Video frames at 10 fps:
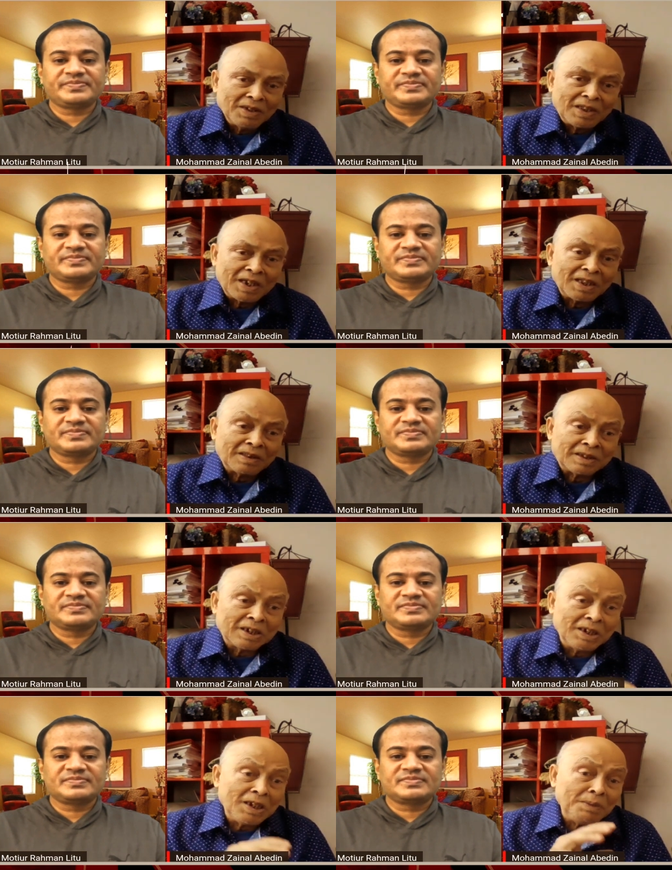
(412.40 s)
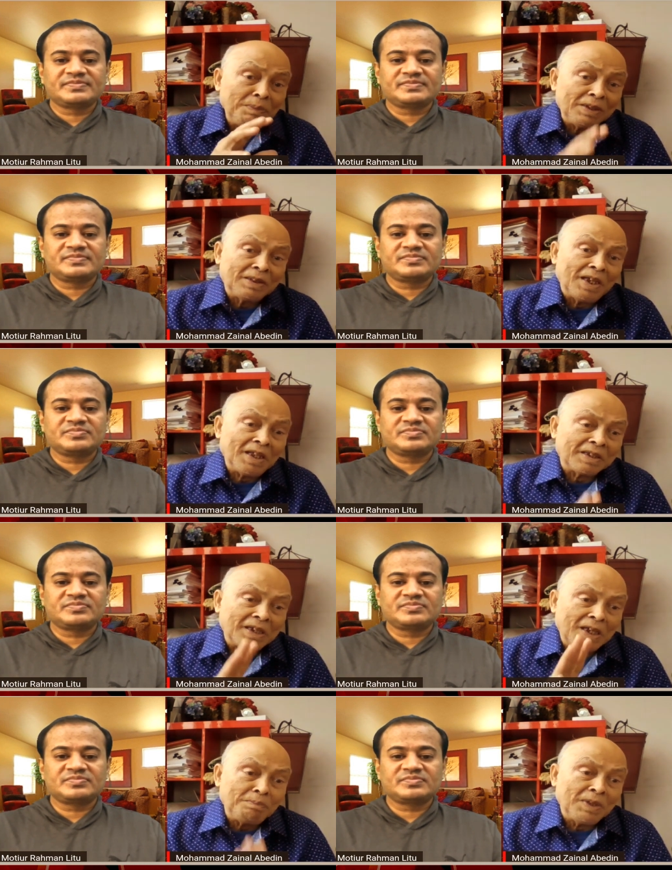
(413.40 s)
Speaker 1: There are three, they
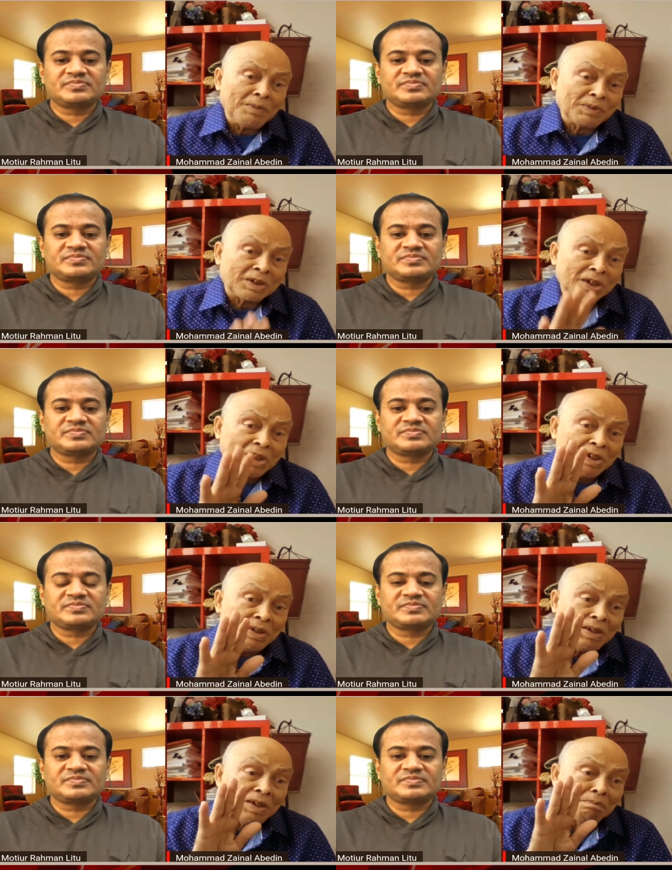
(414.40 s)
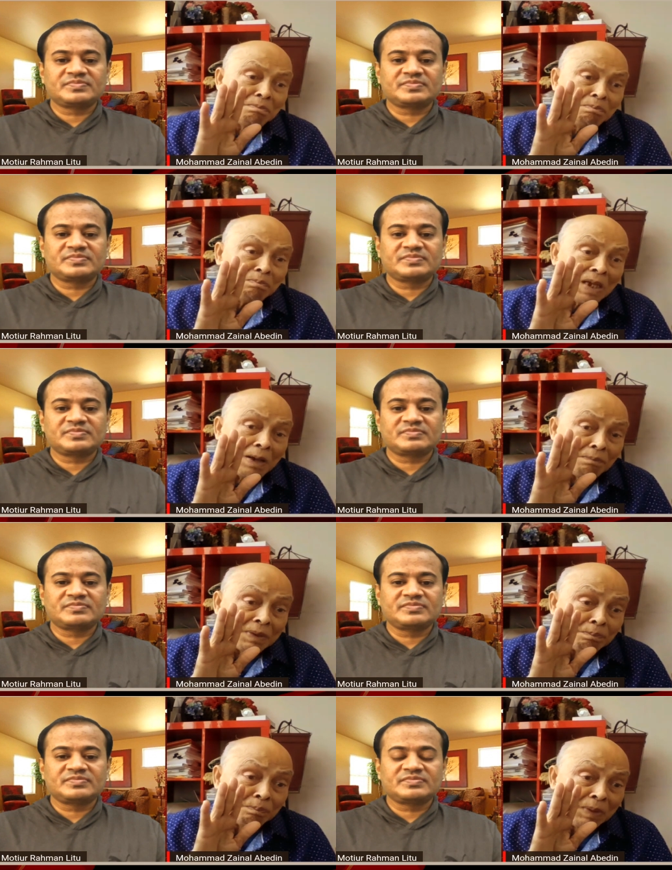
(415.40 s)
gave them three
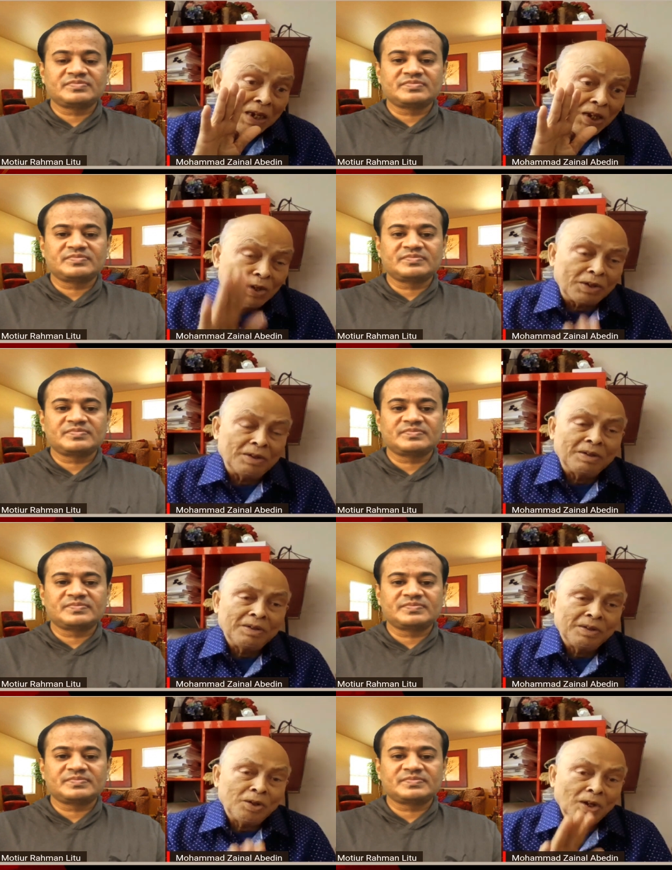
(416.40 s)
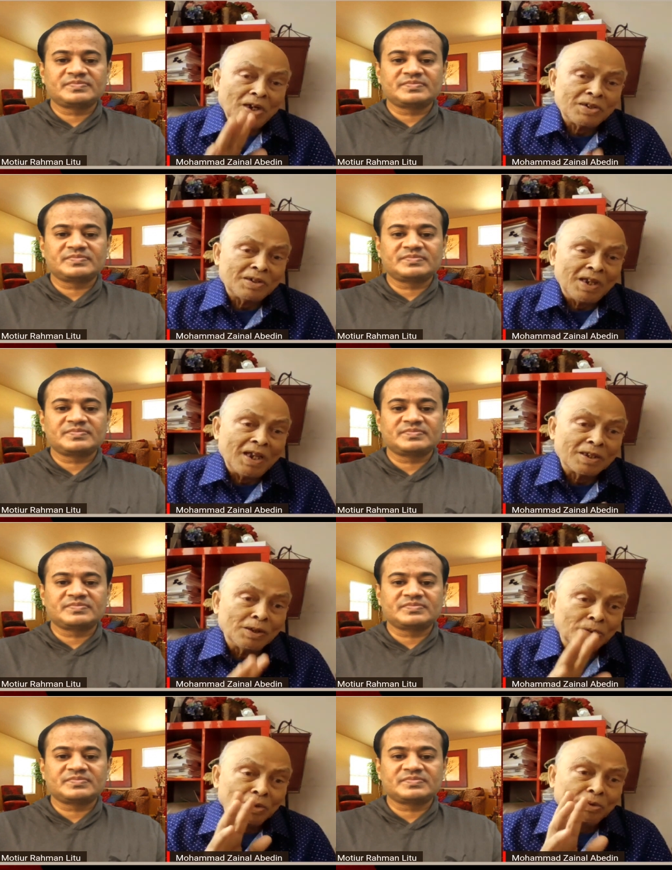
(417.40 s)
billion dollars as
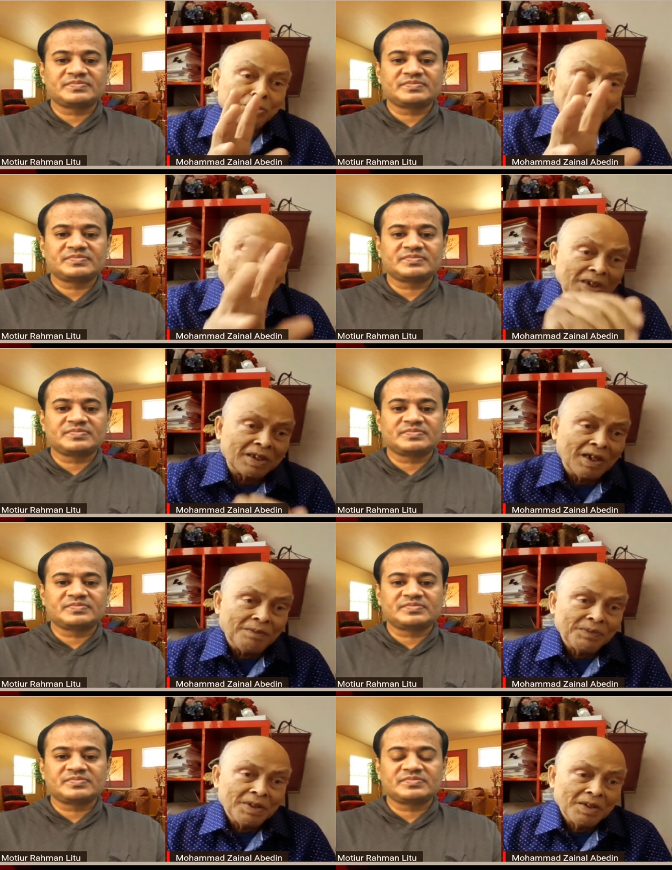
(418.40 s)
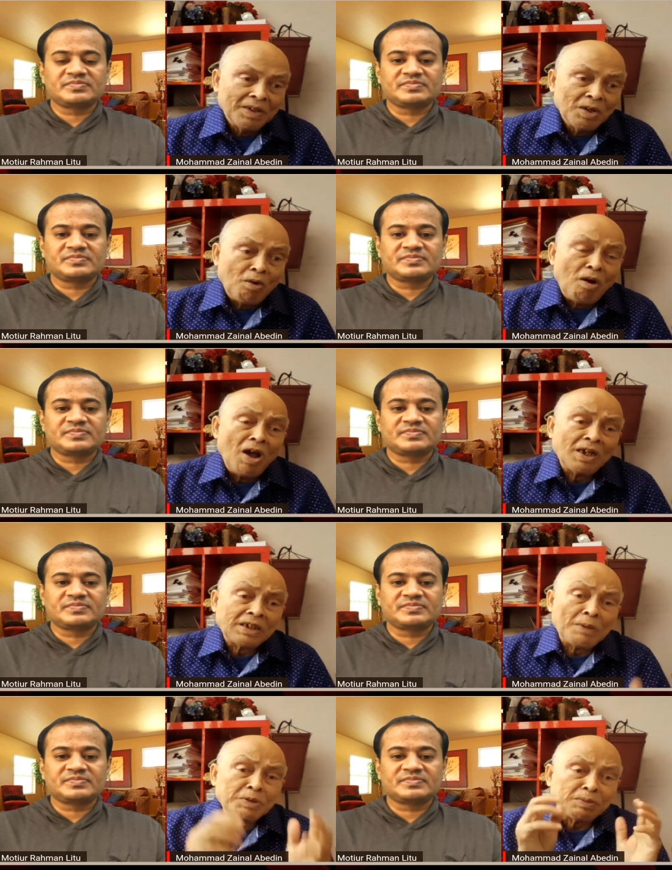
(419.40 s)
loan to America. All
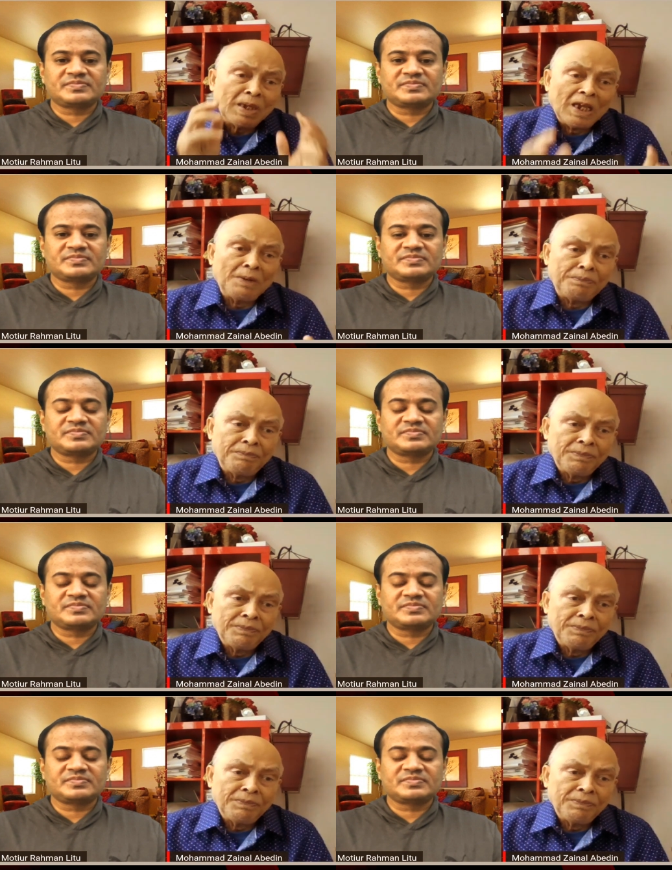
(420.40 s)
types of help,